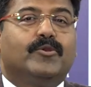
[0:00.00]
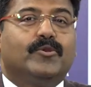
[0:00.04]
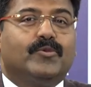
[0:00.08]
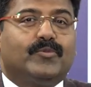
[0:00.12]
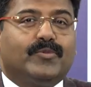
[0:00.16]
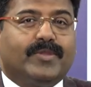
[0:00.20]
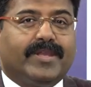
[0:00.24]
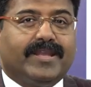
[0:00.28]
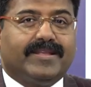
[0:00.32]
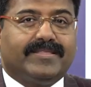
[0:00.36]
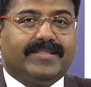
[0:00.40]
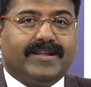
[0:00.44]
do you
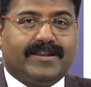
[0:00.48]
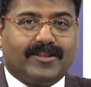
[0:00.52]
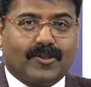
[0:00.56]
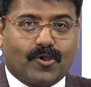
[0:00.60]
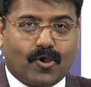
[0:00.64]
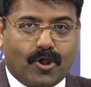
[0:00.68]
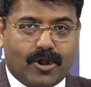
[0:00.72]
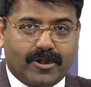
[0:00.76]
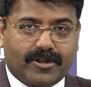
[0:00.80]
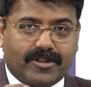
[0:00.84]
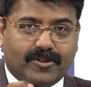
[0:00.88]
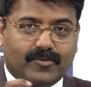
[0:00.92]
think that a
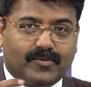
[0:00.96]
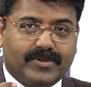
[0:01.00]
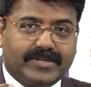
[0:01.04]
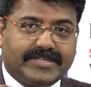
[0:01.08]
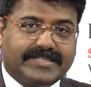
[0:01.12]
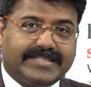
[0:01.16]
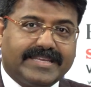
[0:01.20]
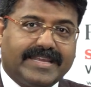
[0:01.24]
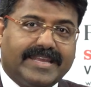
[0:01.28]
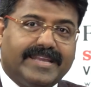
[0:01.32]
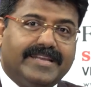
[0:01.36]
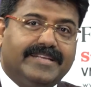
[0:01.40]

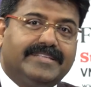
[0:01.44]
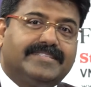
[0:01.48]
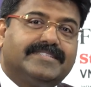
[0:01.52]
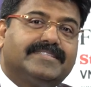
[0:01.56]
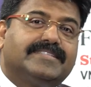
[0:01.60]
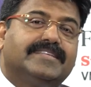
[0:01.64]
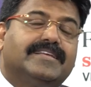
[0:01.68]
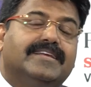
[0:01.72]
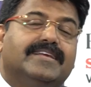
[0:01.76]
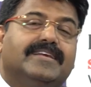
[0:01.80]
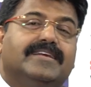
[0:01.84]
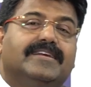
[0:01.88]
controversy
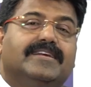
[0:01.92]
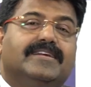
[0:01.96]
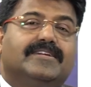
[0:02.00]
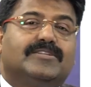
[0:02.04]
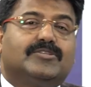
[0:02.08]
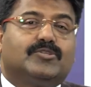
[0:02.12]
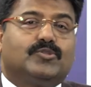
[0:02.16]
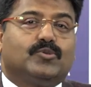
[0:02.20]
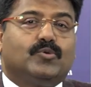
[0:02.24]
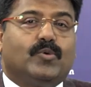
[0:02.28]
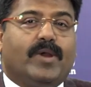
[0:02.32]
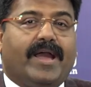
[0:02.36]
is
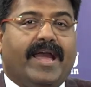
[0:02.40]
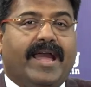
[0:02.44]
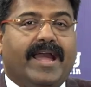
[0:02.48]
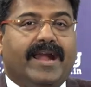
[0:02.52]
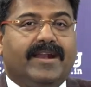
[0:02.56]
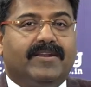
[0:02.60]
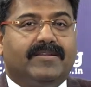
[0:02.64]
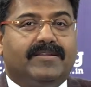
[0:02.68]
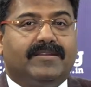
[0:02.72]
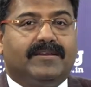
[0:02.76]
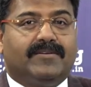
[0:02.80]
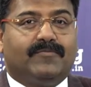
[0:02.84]
to
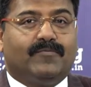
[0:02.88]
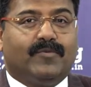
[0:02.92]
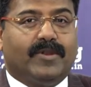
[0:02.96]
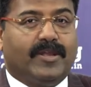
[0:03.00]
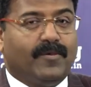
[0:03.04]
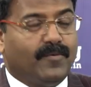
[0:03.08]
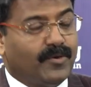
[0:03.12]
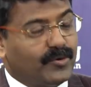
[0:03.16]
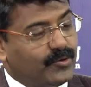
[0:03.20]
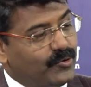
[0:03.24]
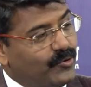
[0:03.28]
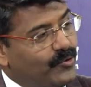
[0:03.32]
add a
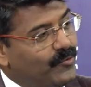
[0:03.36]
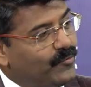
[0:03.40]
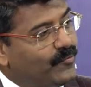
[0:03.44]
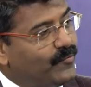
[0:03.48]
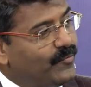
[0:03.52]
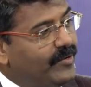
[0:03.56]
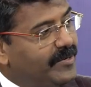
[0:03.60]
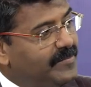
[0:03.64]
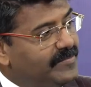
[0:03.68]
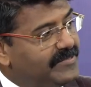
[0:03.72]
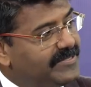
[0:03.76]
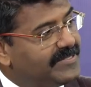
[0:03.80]
flavor to your
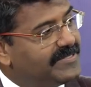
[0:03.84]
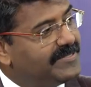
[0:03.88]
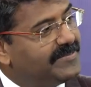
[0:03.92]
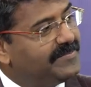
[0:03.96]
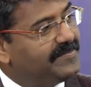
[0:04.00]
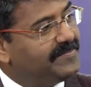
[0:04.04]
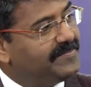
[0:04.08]
films?